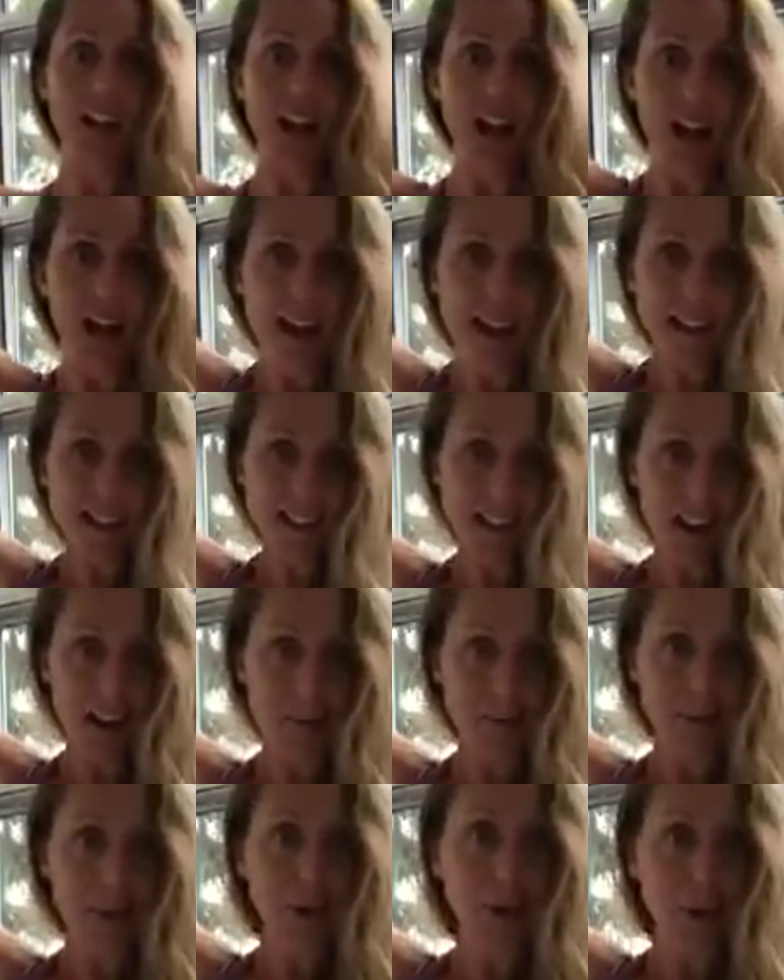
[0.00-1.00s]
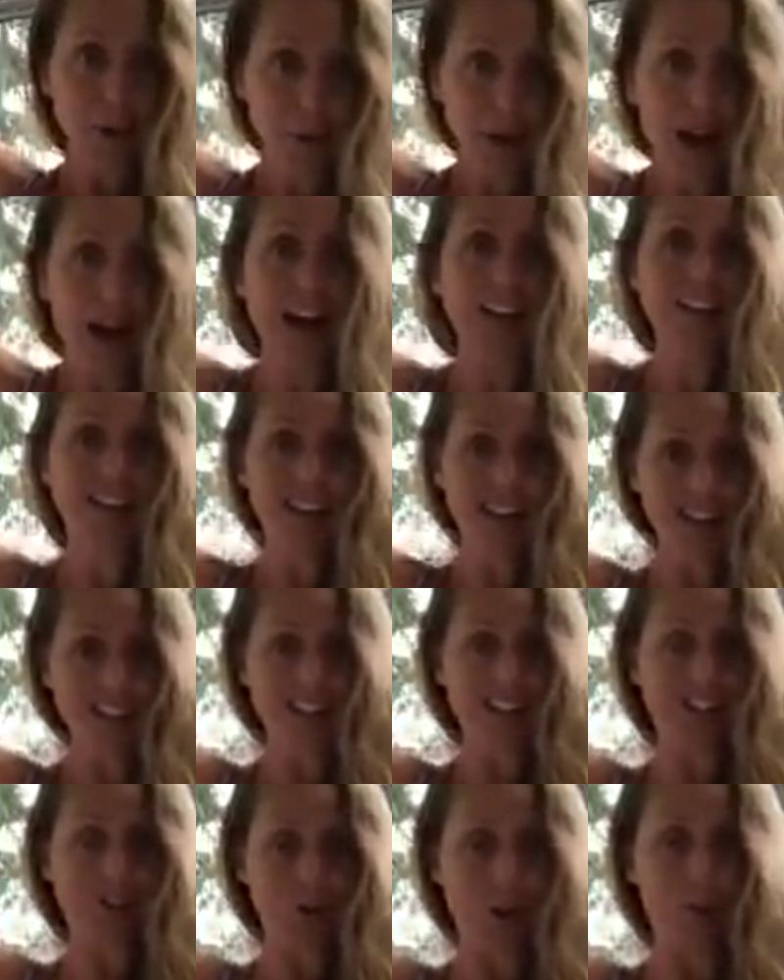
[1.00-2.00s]
Hands up who has that
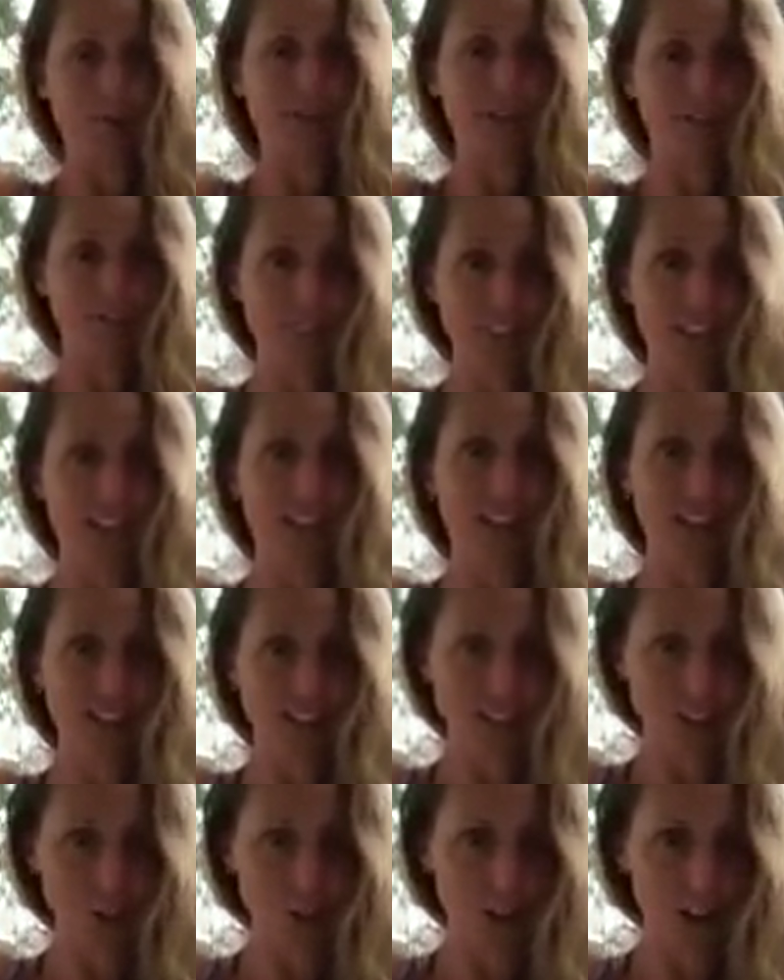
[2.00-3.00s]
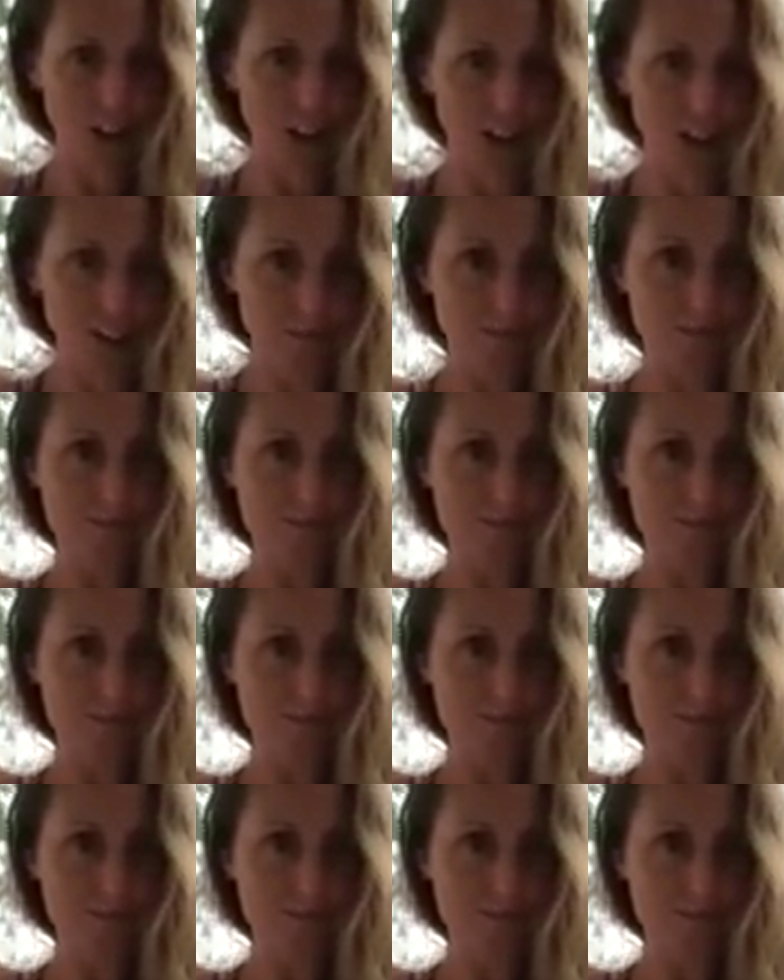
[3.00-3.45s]
disruptive thinking streak.